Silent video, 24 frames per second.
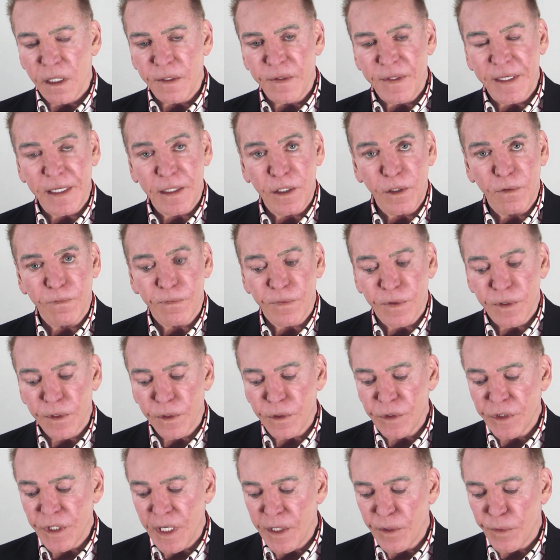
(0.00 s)
Thank you for your
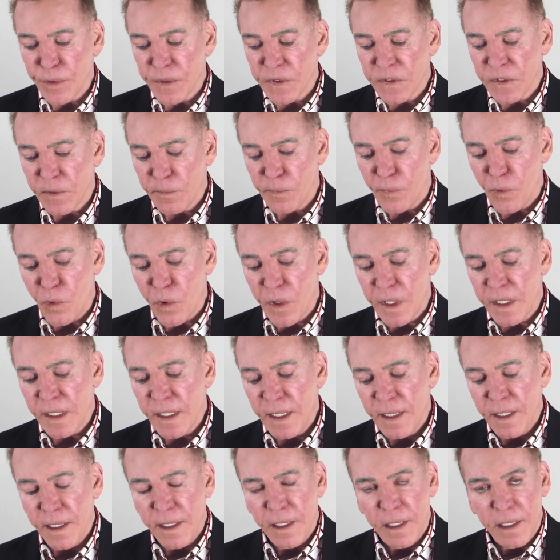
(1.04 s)
generous support
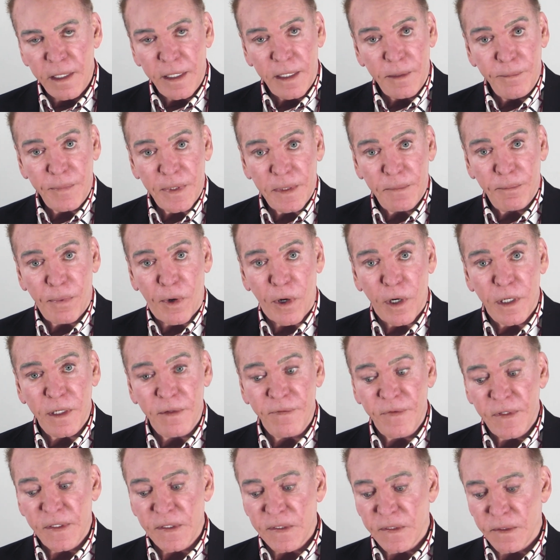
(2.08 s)
and being part
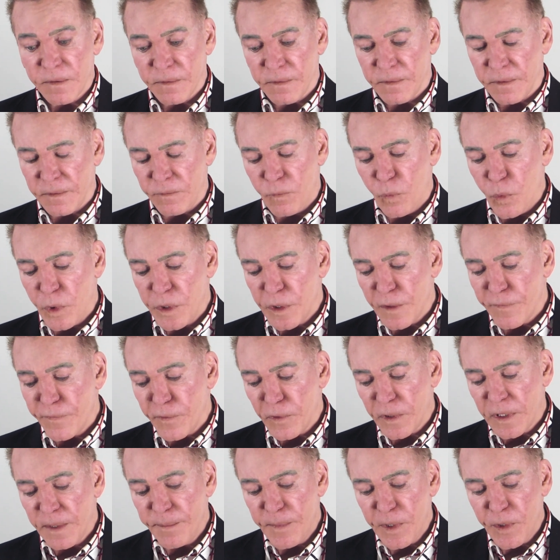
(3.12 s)
of this
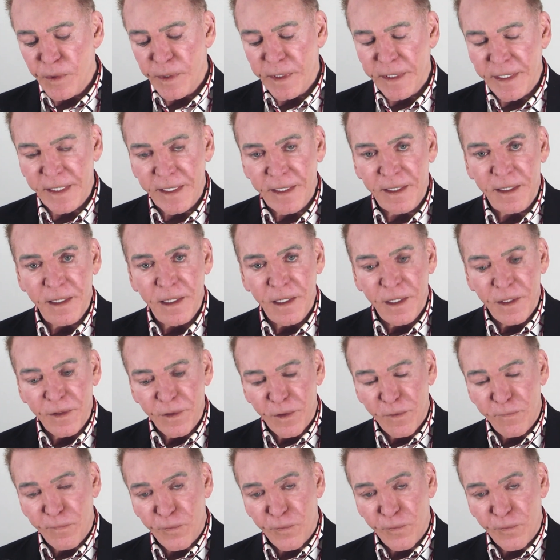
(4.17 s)
wonderful community. The